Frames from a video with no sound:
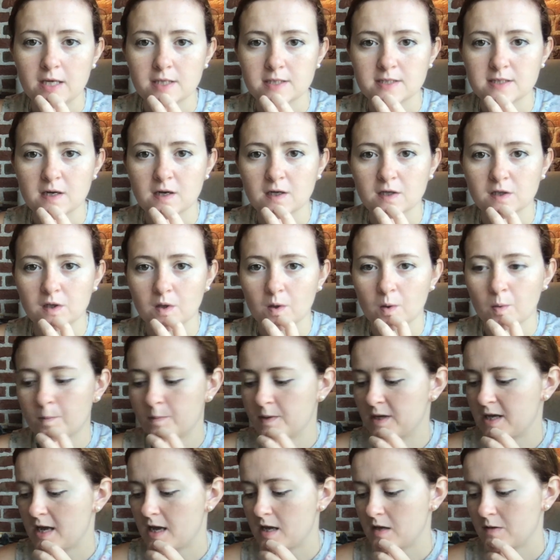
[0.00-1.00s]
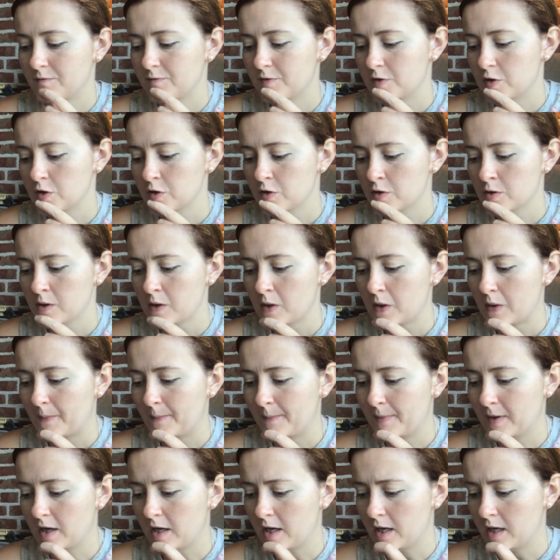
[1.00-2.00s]
toddler behavior,
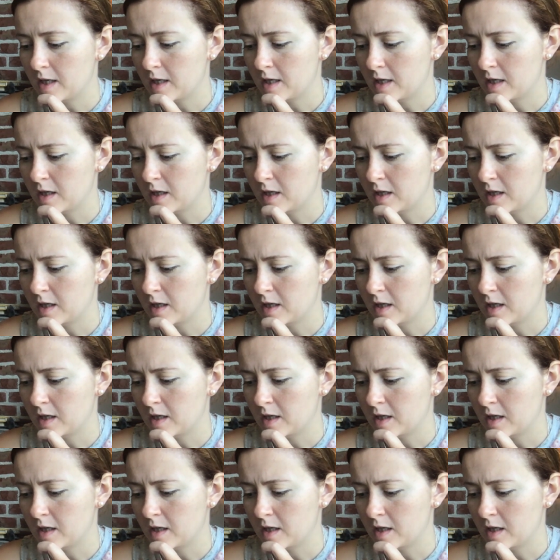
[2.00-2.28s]
but